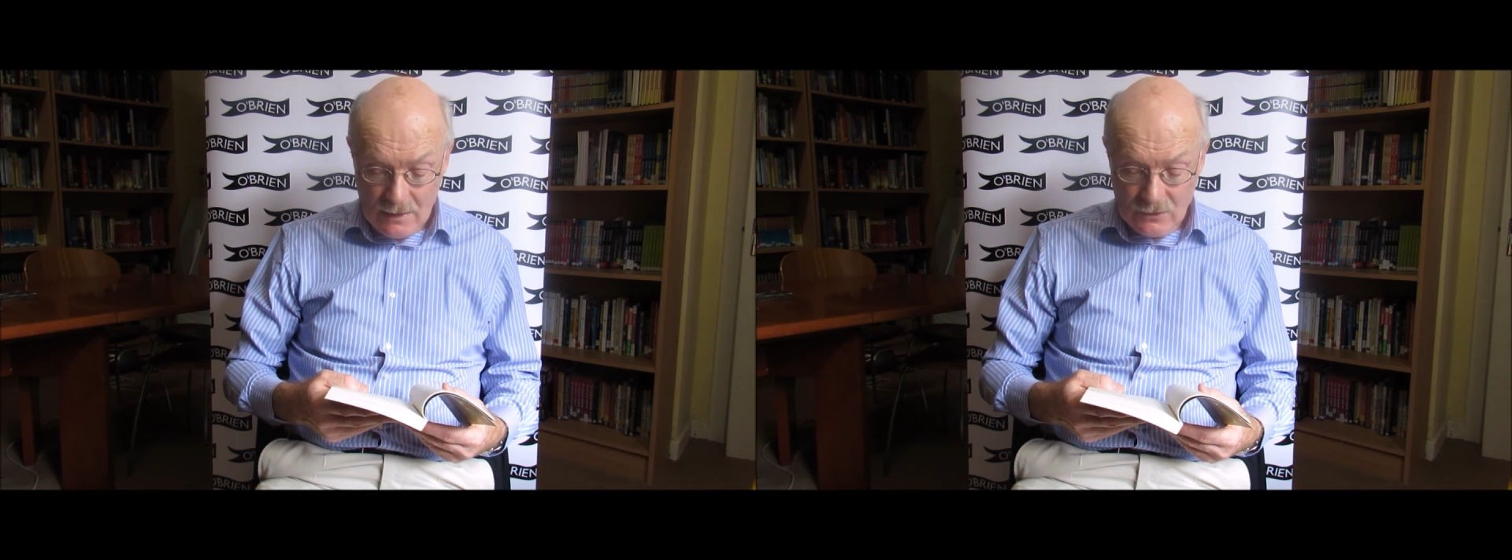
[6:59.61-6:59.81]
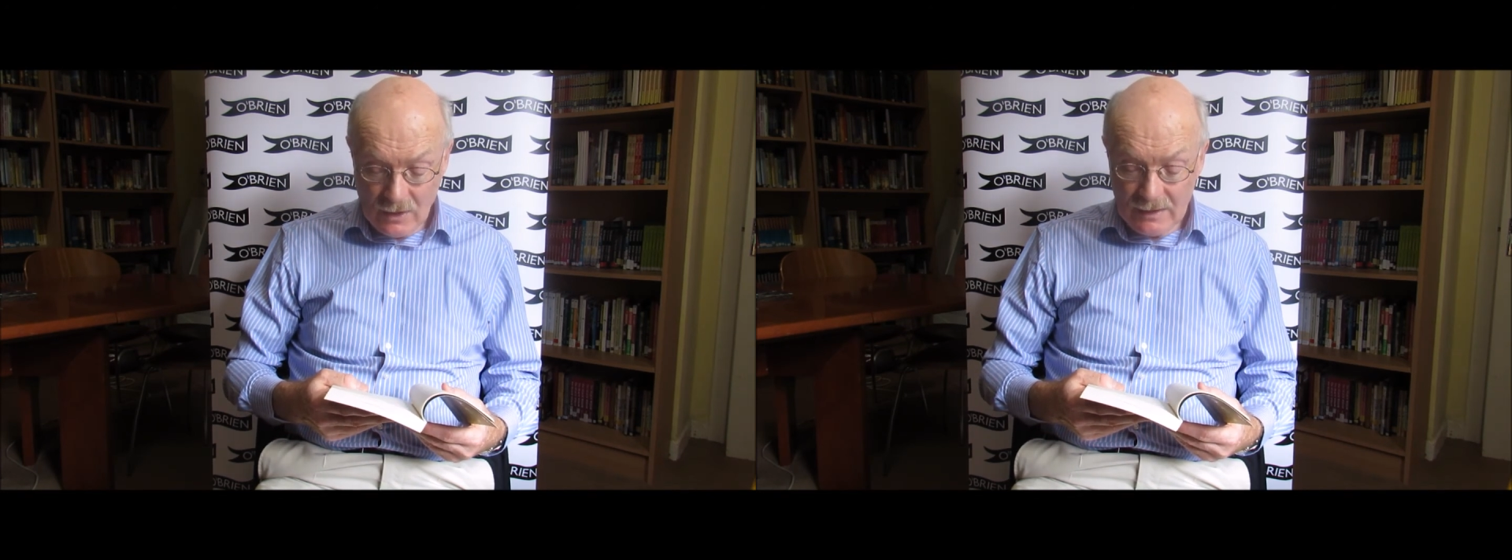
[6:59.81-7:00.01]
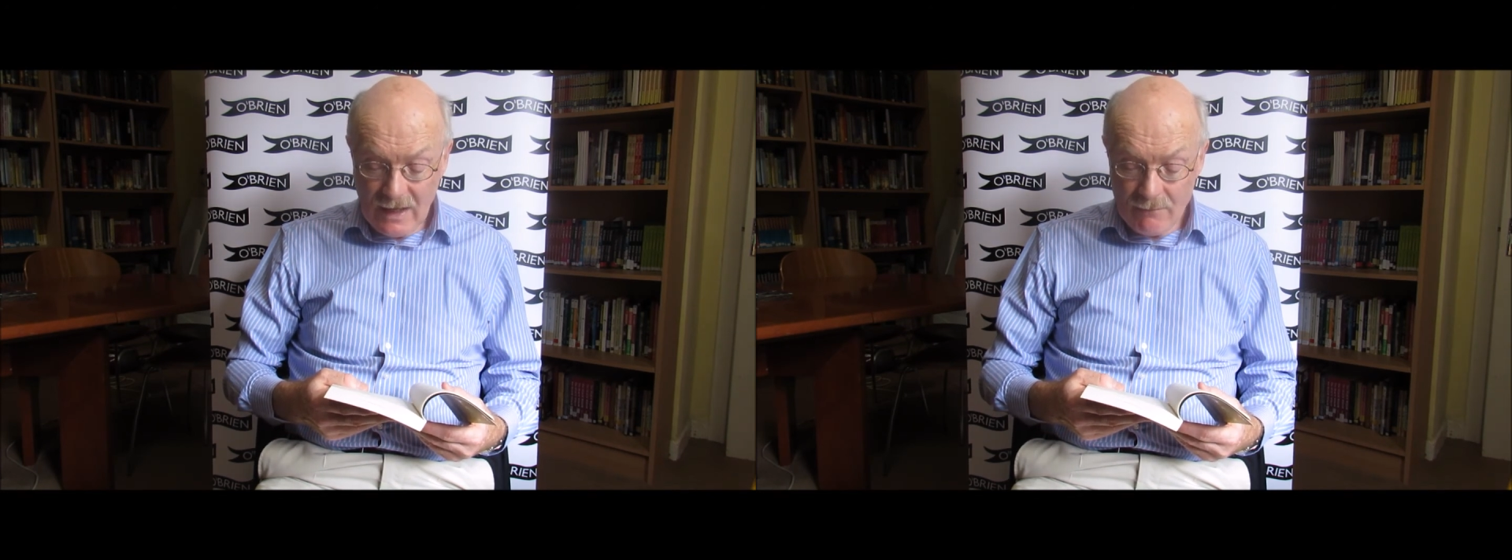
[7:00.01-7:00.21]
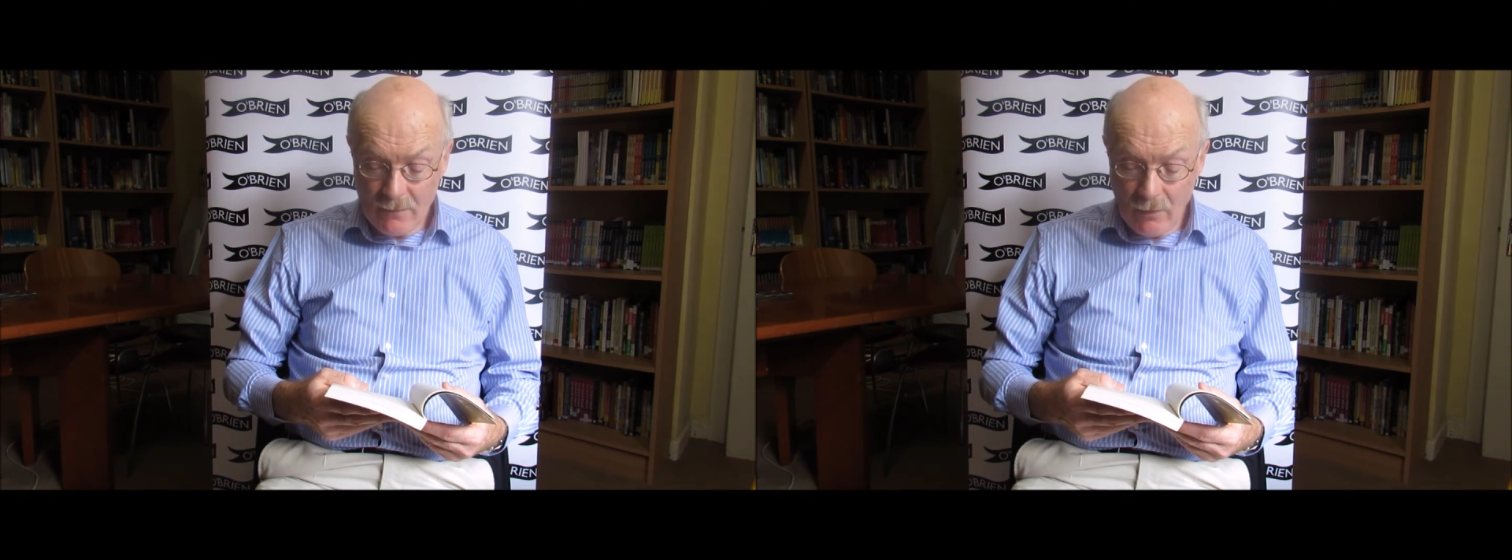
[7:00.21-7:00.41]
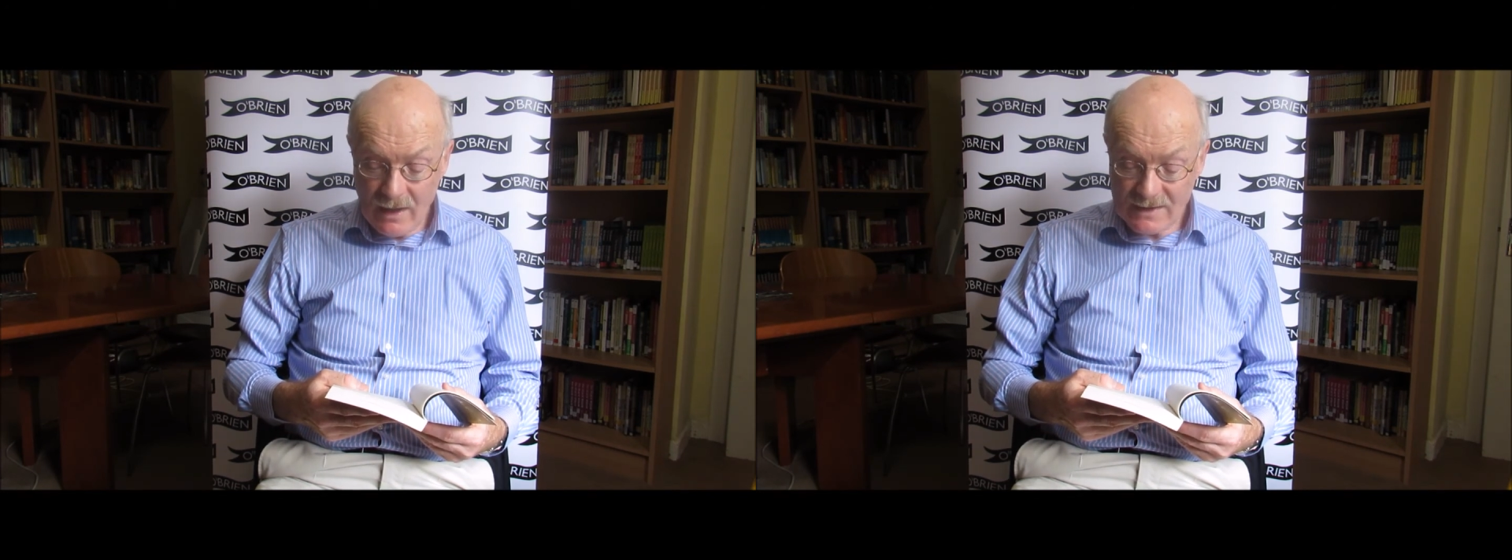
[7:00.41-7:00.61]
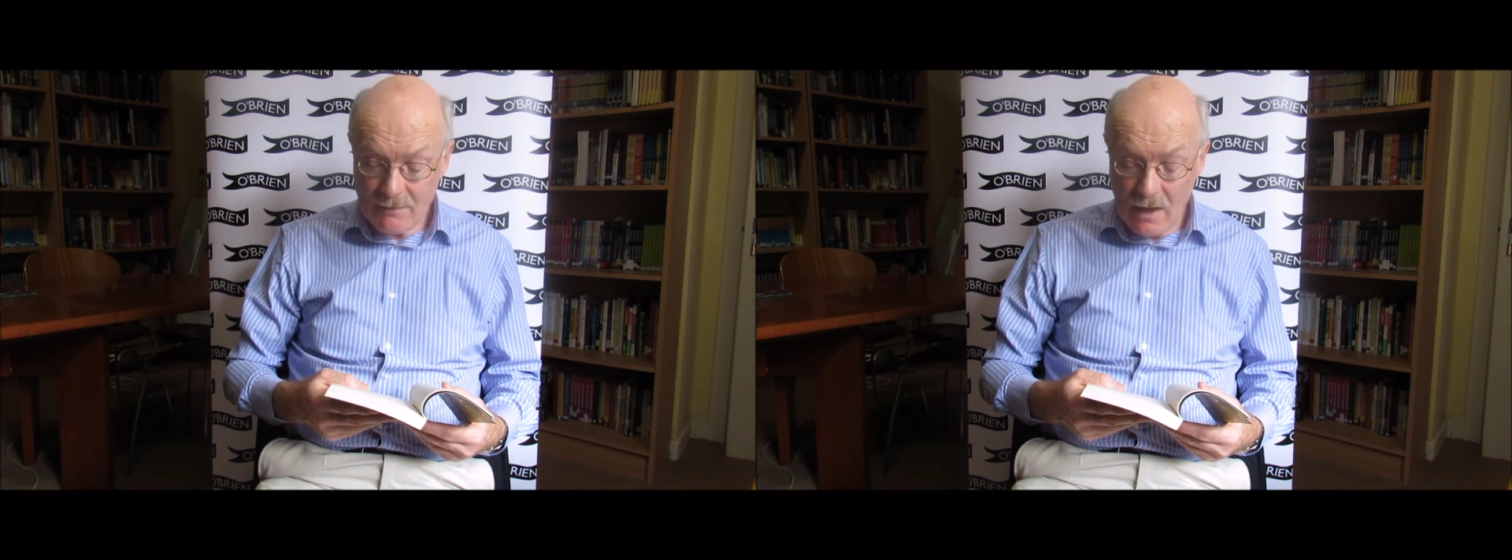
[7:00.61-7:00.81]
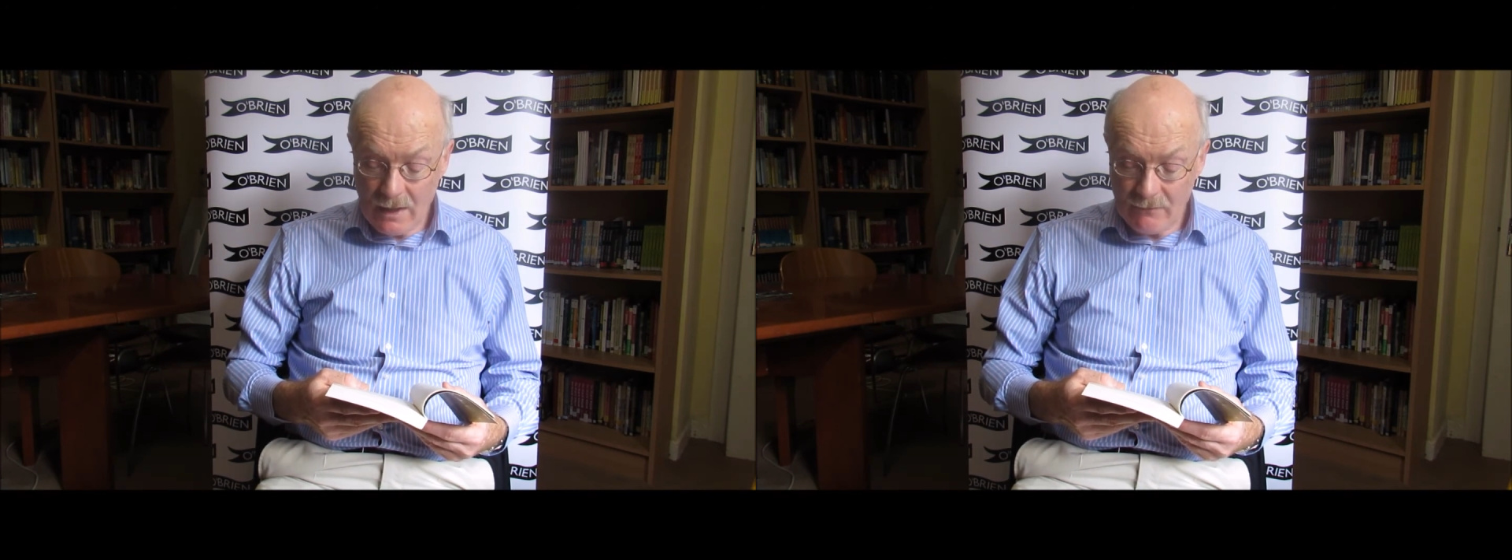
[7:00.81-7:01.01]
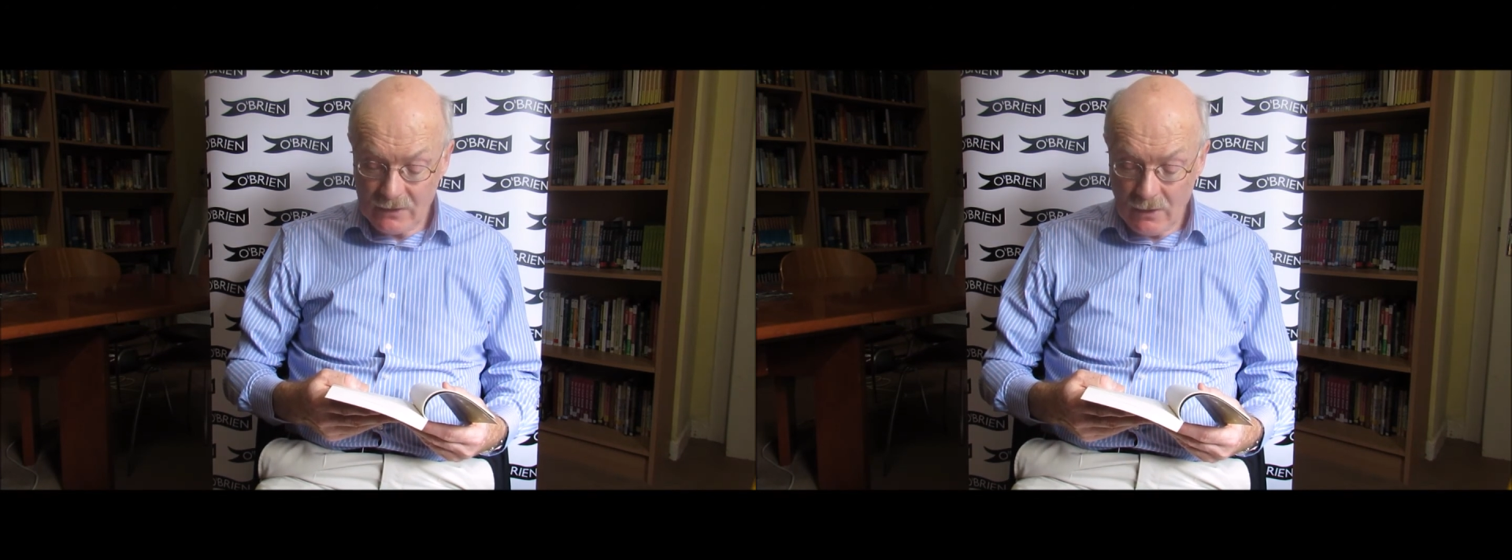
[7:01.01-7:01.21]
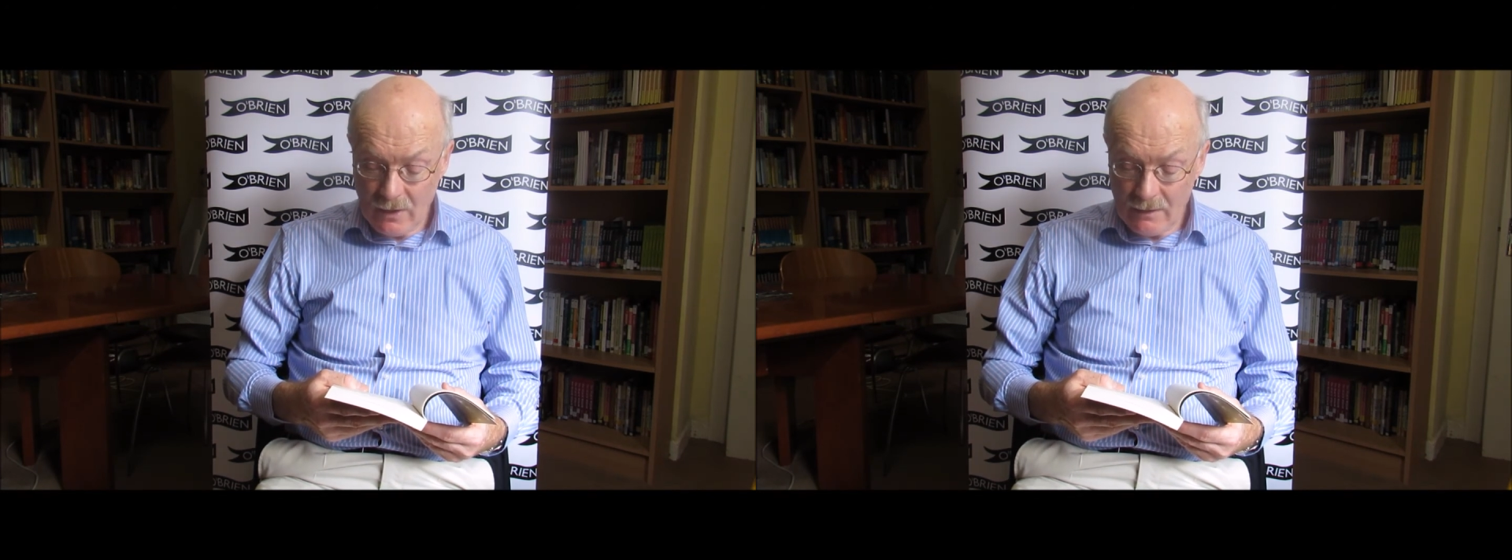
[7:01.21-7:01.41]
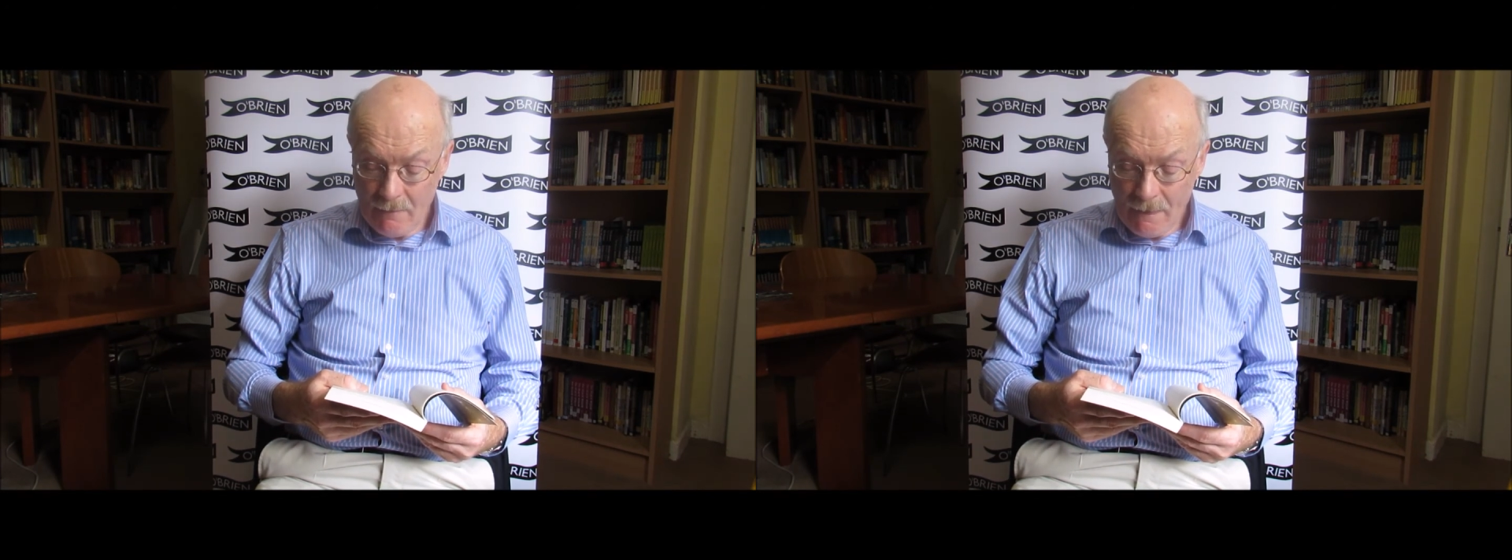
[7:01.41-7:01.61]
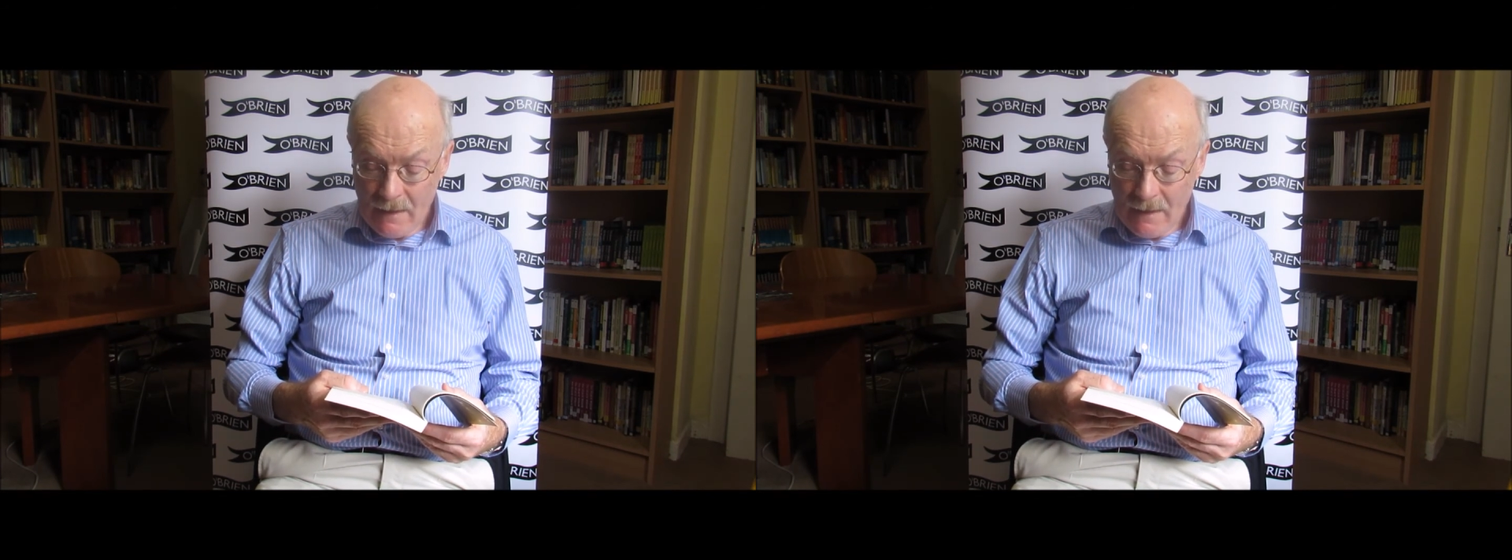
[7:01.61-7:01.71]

Johnny gave him a wry smile in return.